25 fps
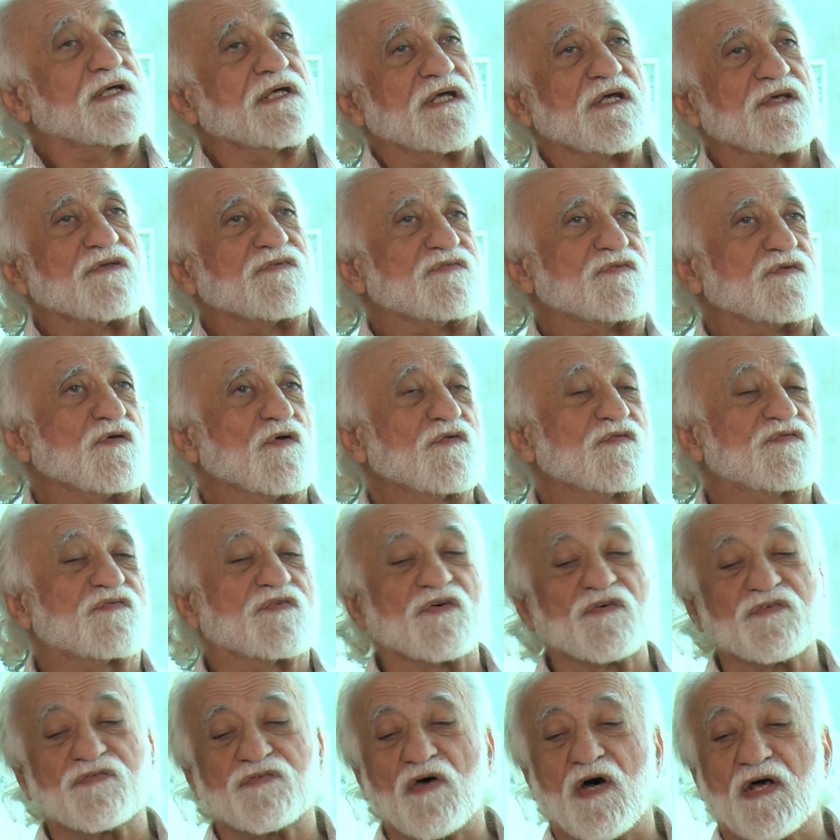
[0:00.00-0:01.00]
is
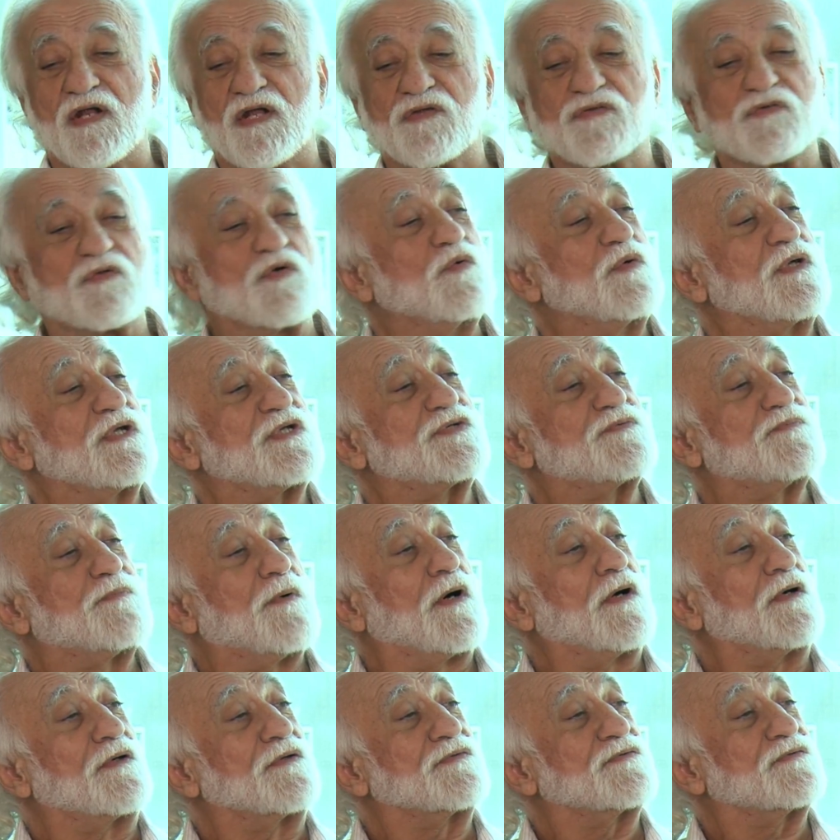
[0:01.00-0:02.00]
useless on a 2-inch
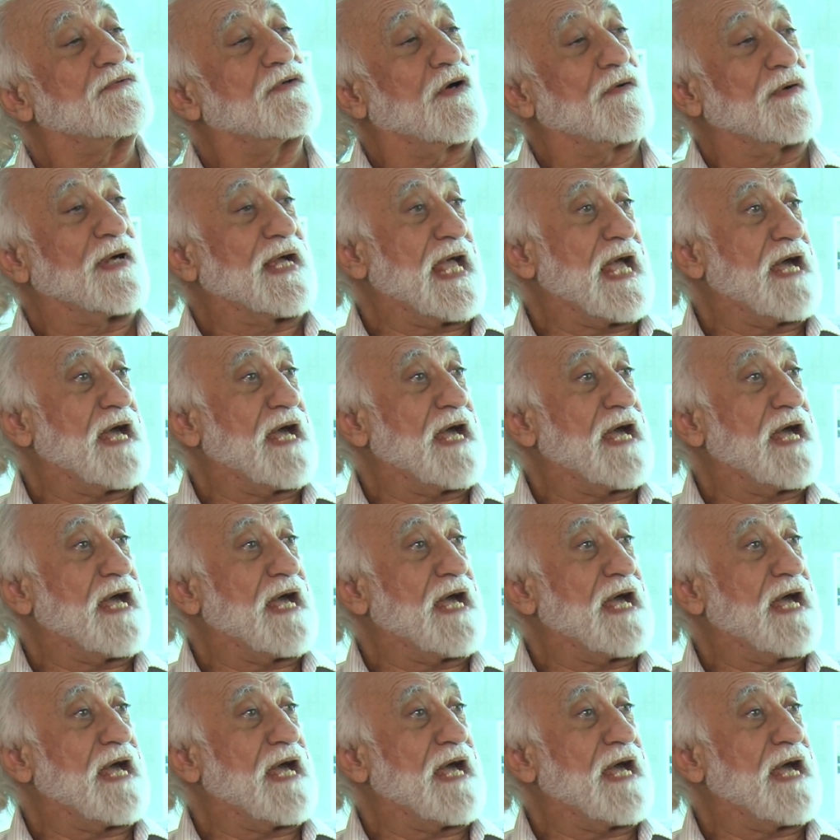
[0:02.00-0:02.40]
bolt or a